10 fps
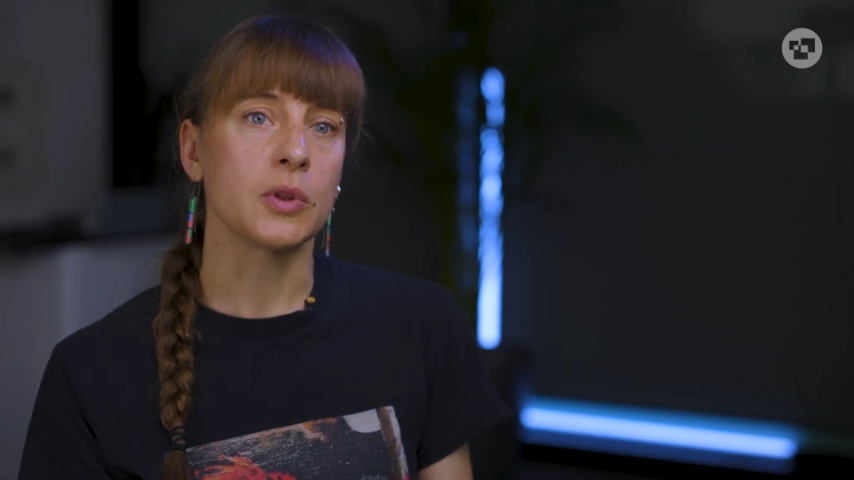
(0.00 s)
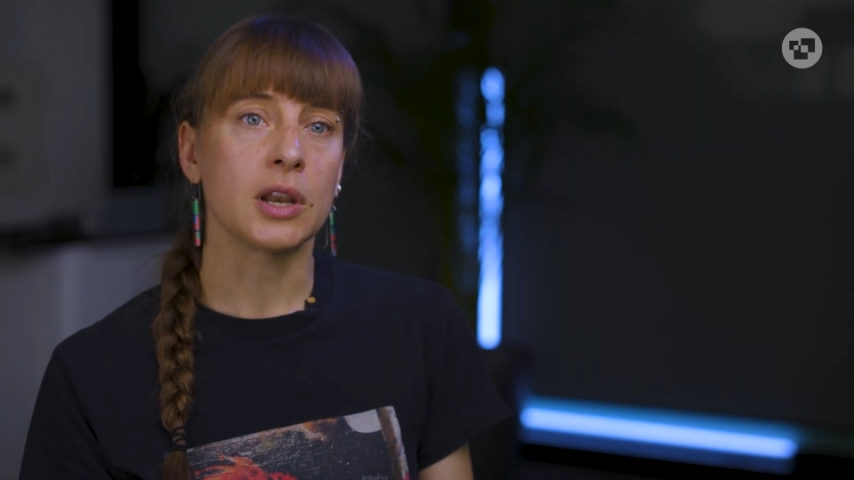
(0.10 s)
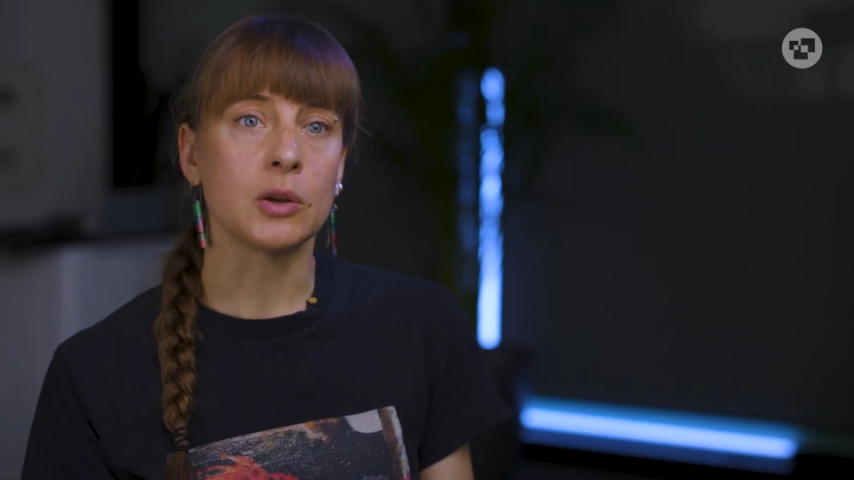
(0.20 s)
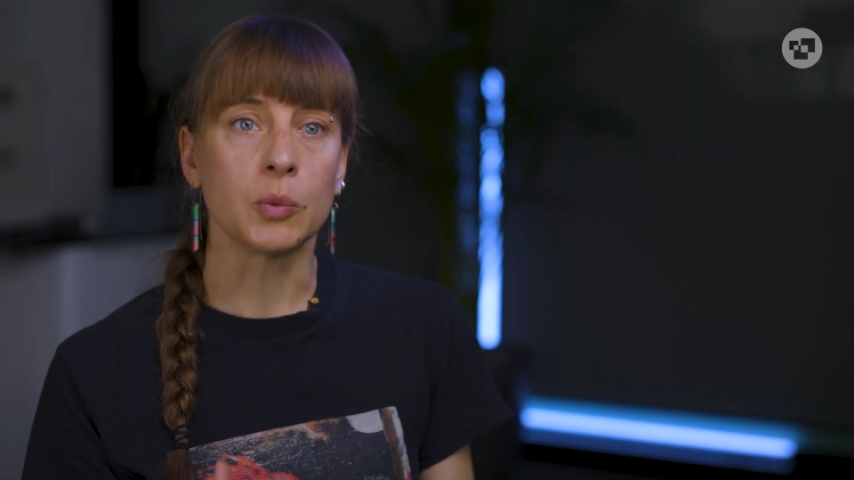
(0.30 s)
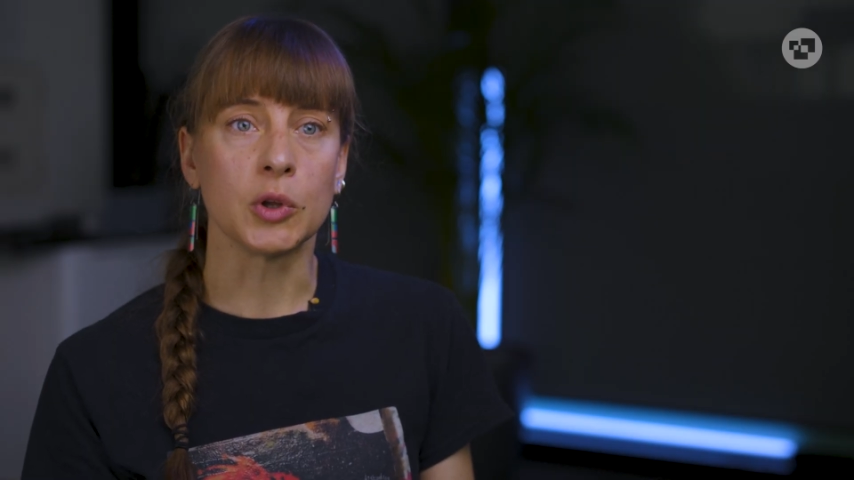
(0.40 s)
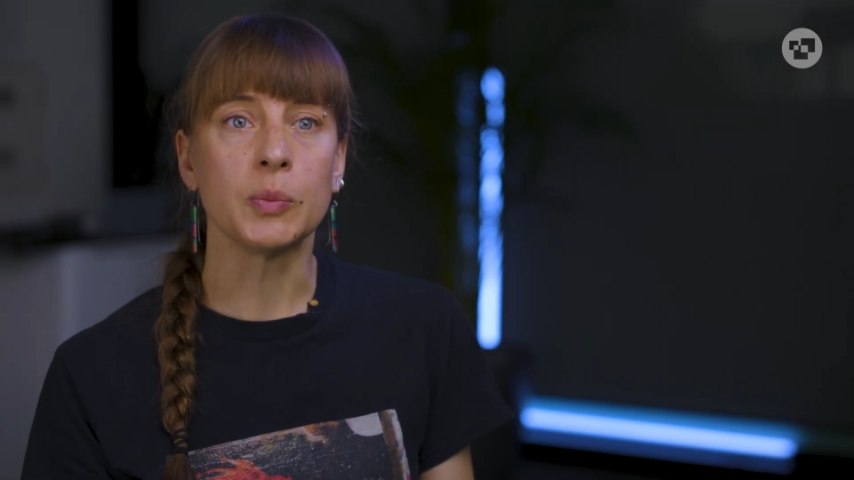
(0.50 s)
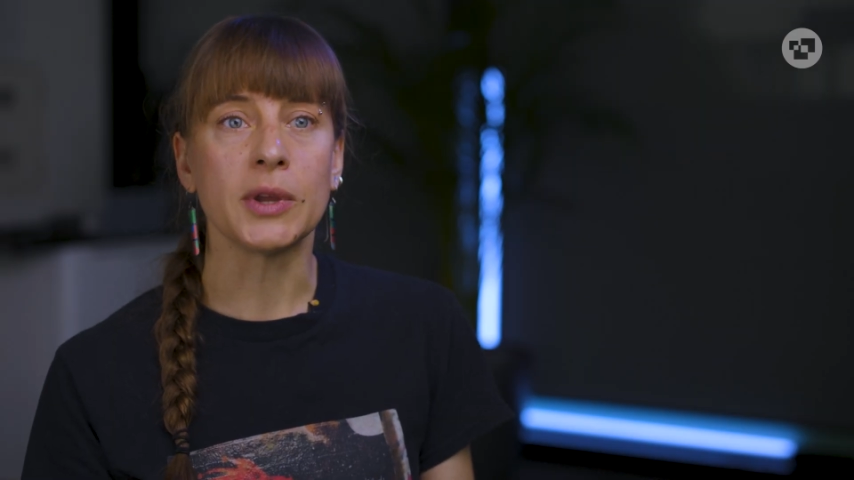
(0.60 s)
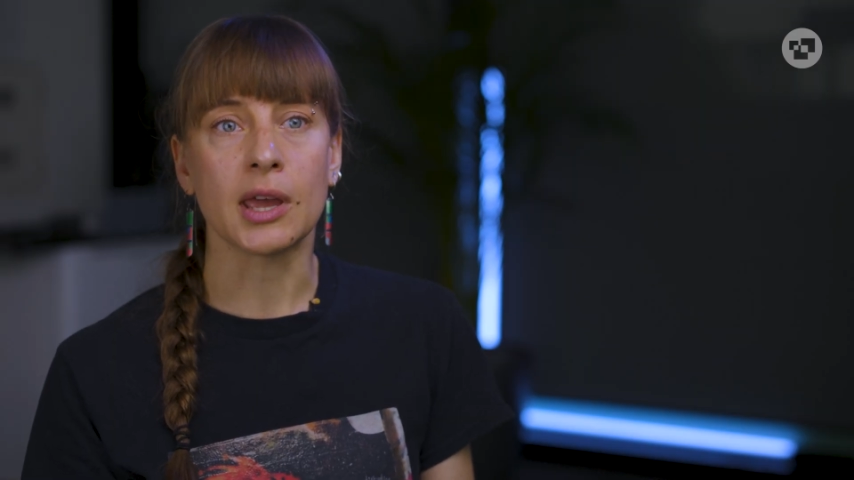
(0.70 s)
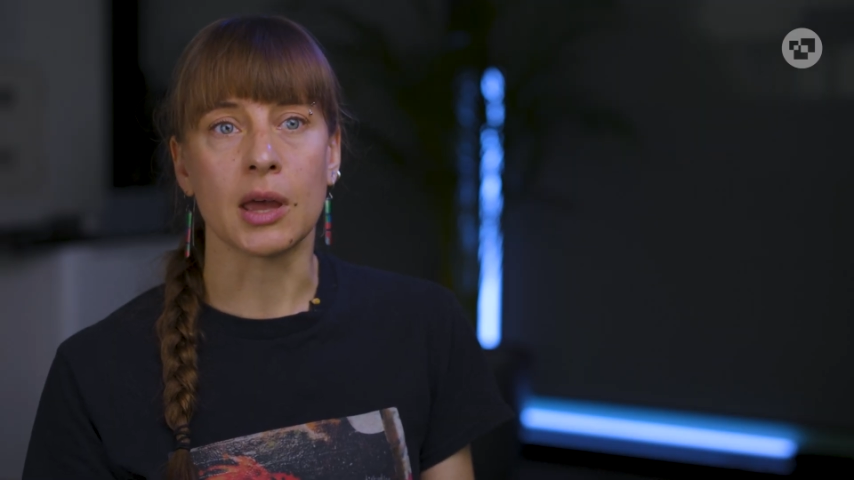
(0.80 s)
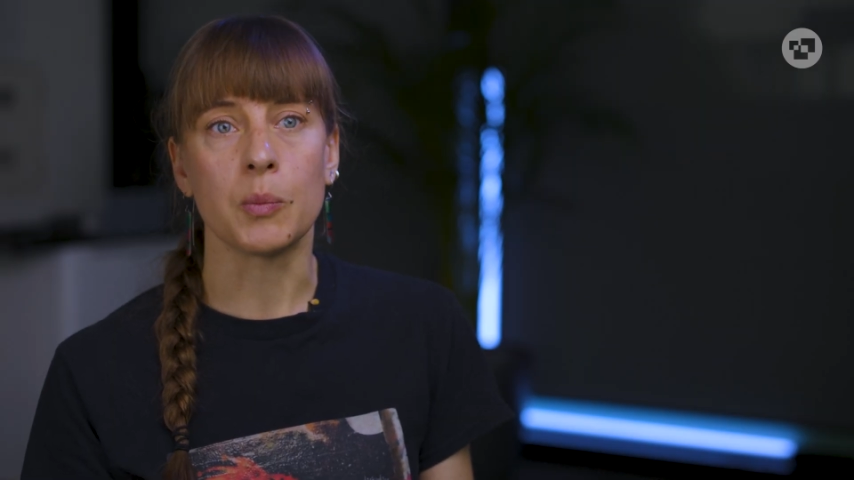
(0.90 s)
that it will
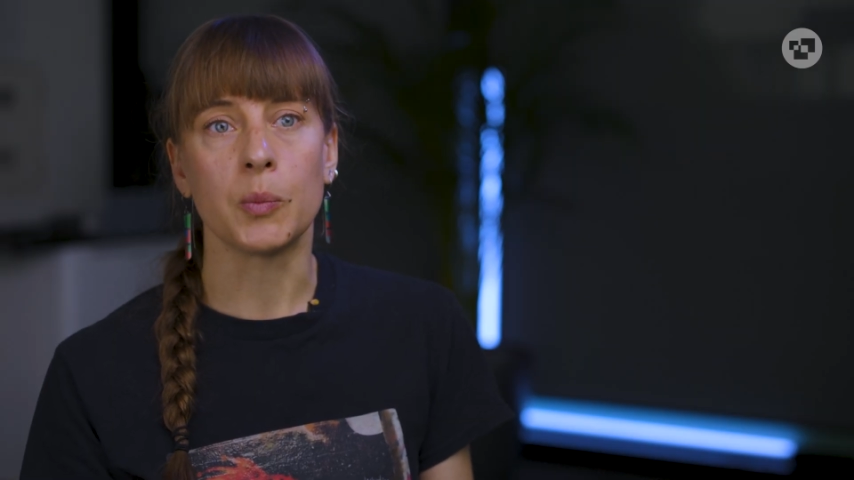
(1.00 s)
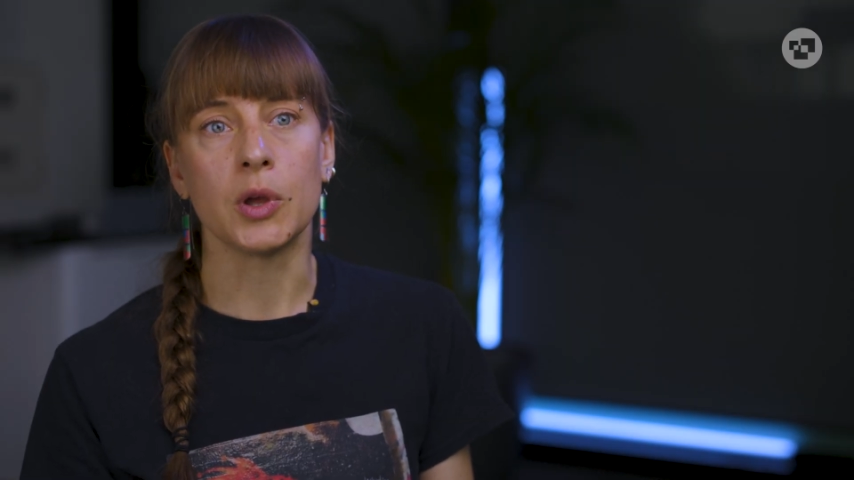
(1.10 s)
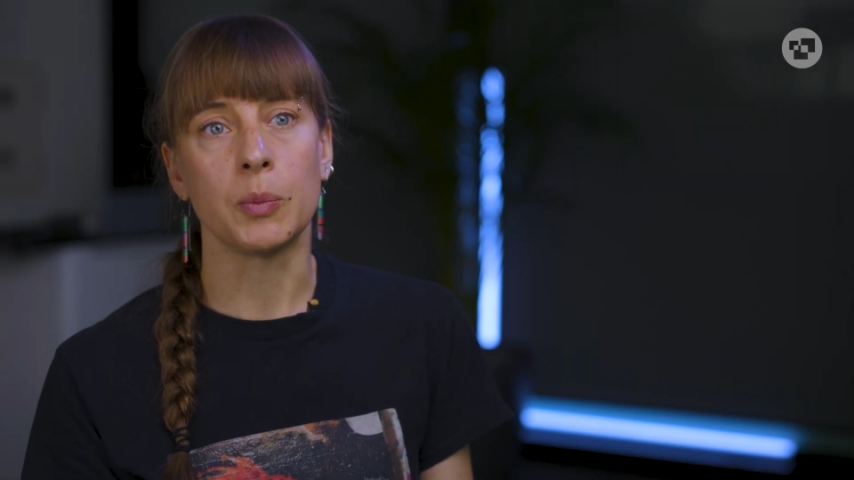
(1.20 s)
become